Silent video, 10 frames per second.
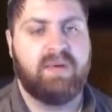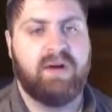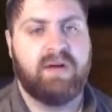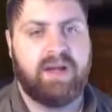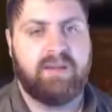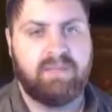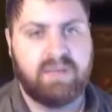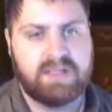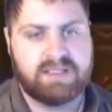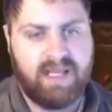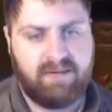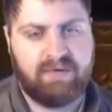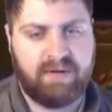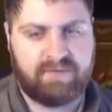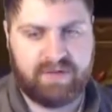Okay, so they have
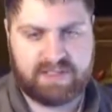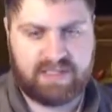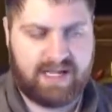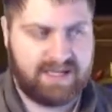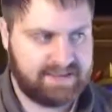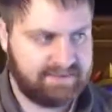one of those for each class.